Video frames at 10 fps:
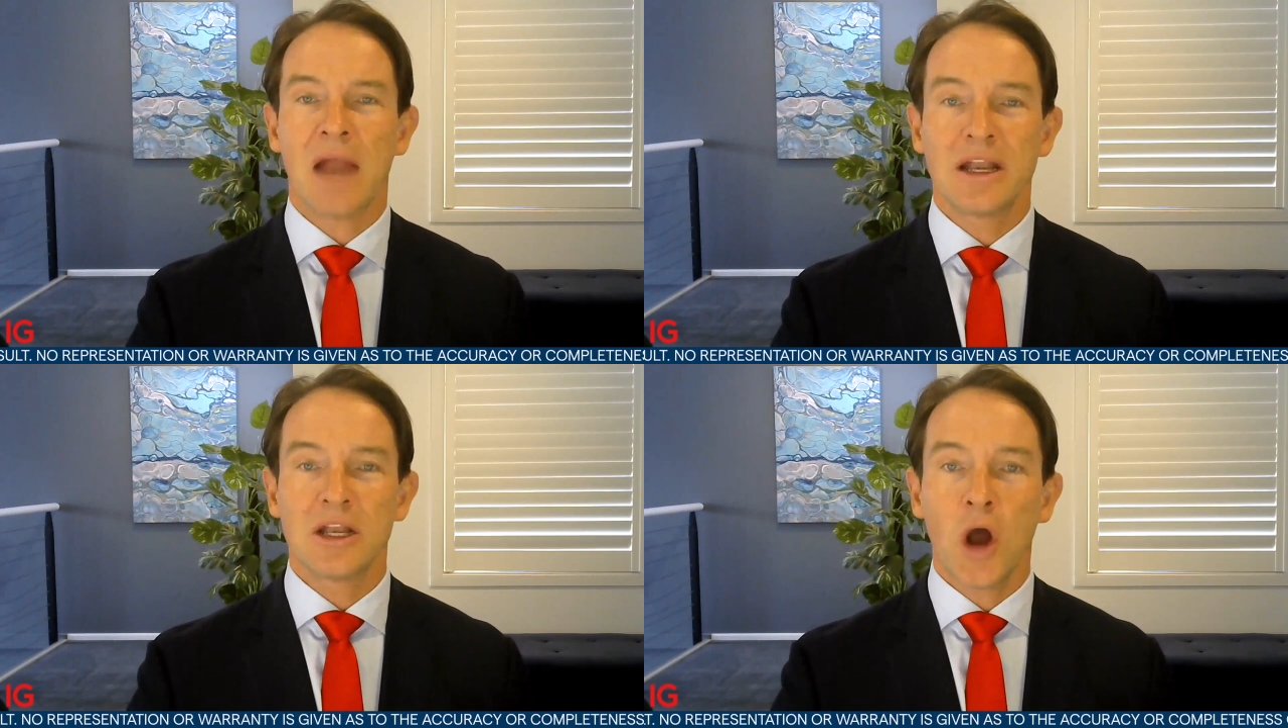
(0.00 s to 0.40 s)

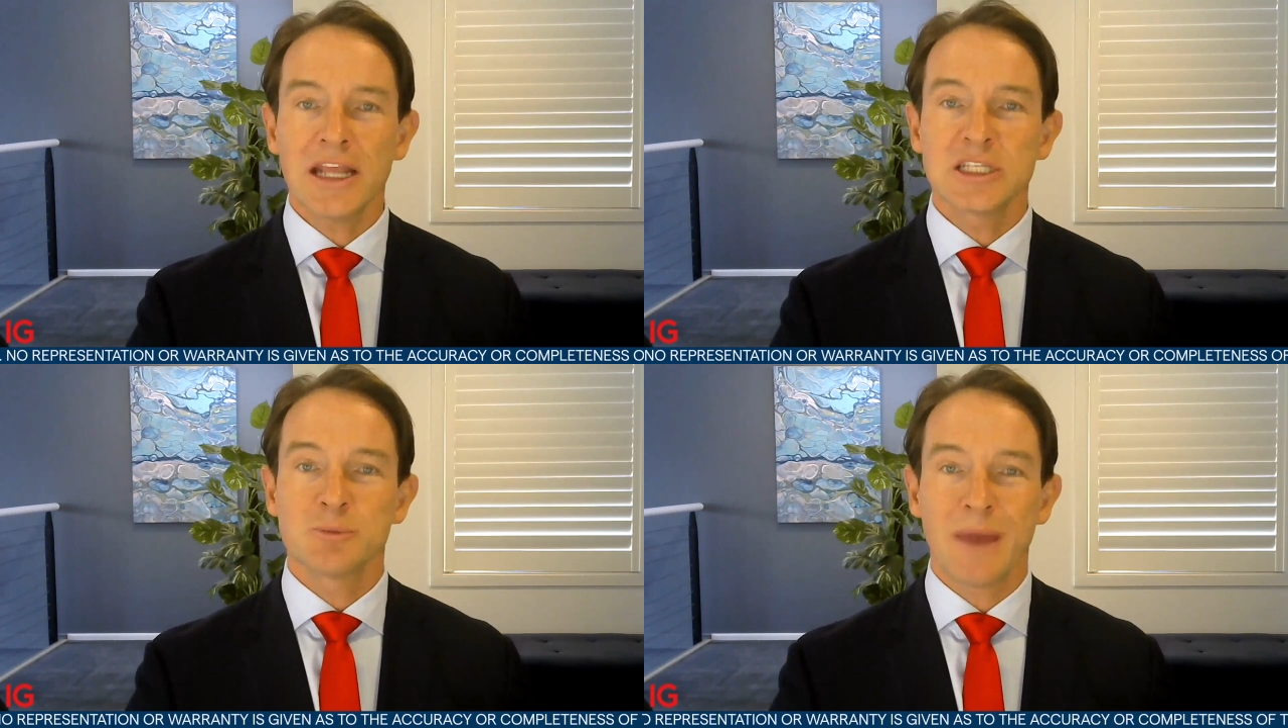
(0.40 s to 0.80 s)
and we're not
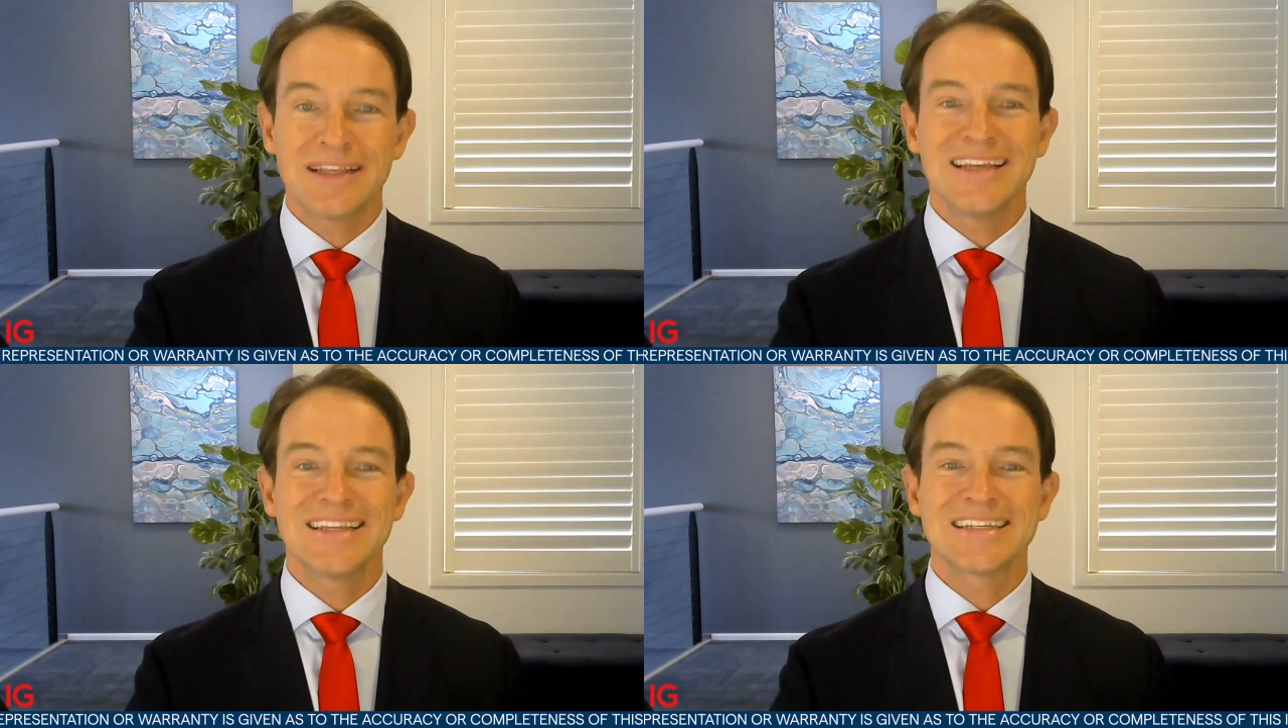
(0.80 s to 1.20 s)

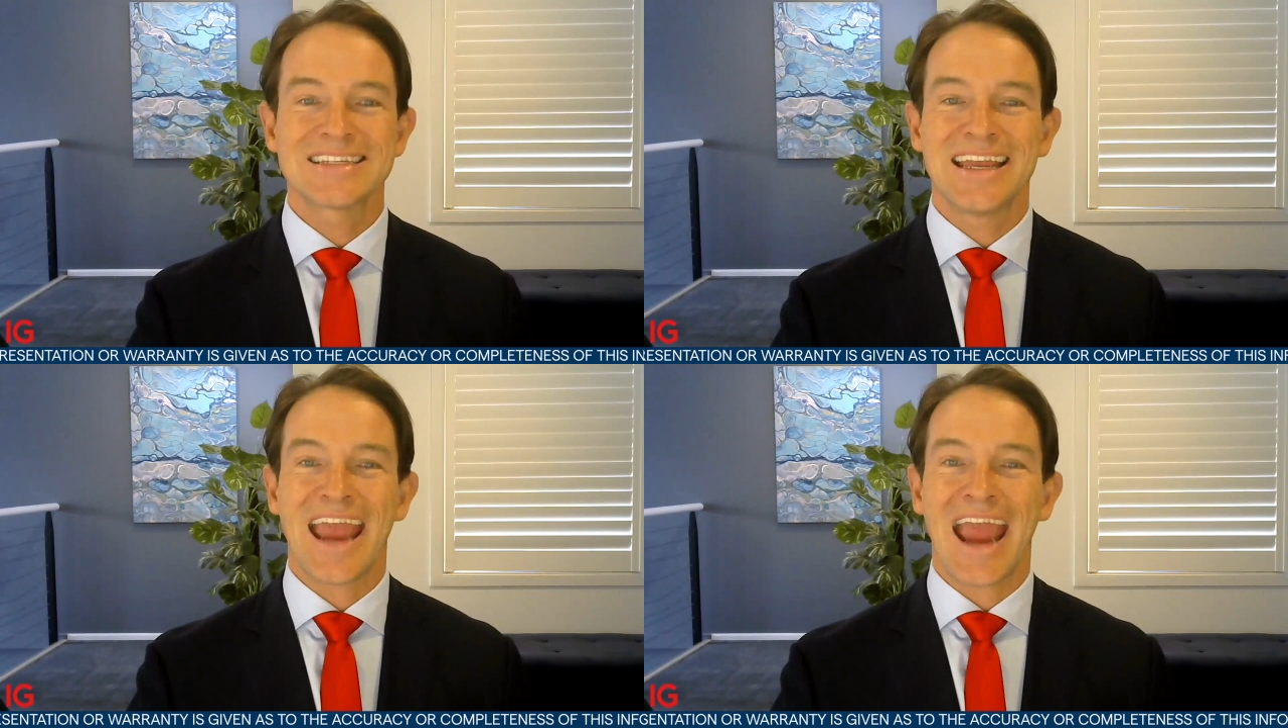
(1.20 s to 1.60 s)
expecting to
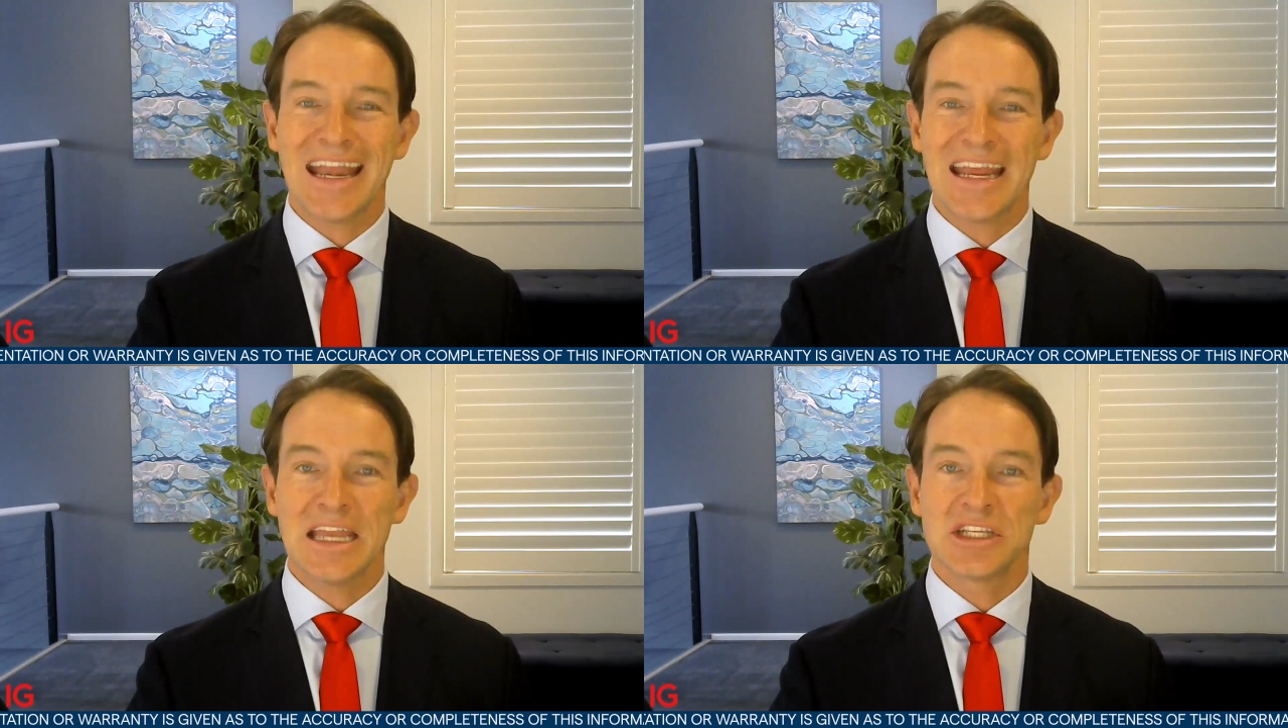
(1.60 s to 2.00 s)
see
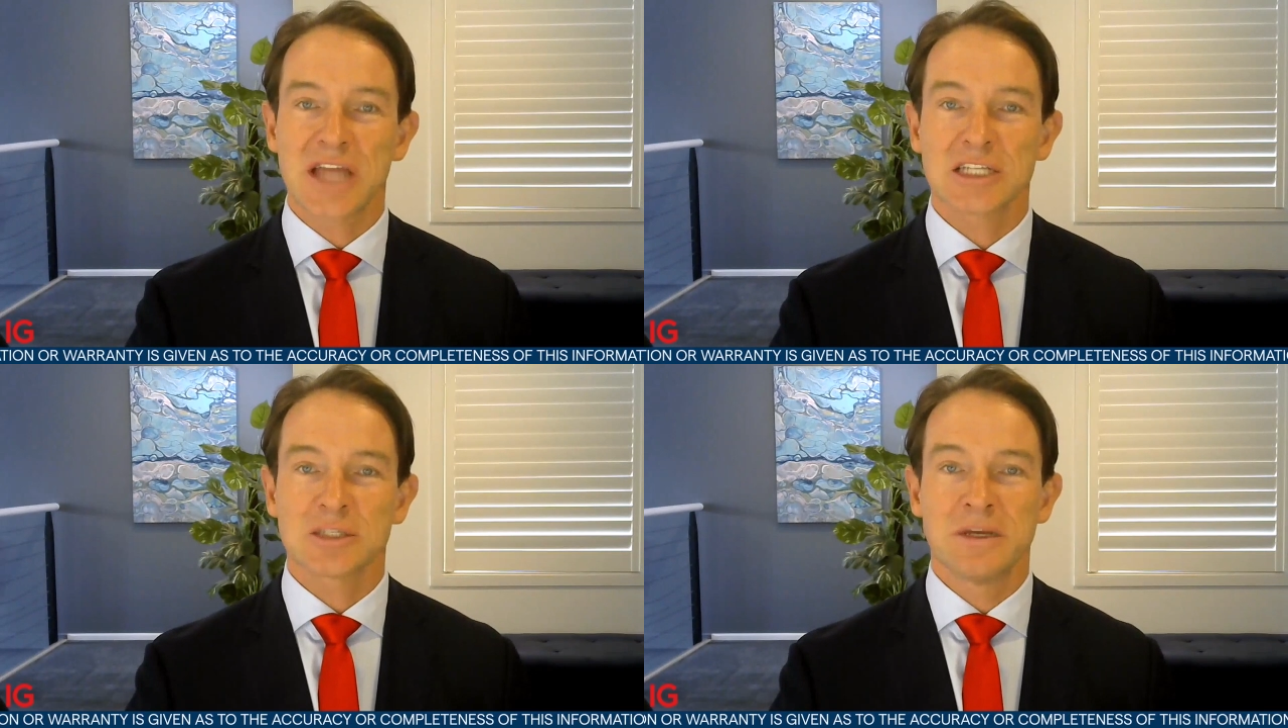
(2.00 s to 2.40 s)
any
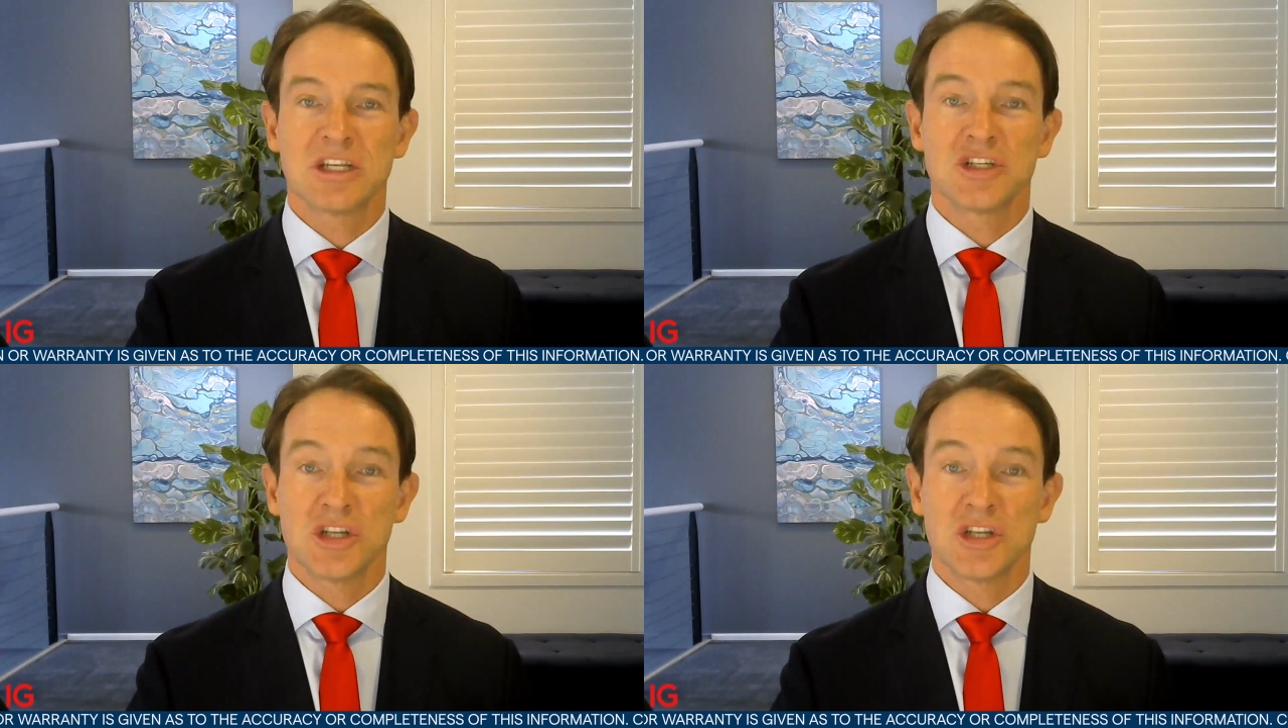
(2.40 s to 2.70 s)
adjustment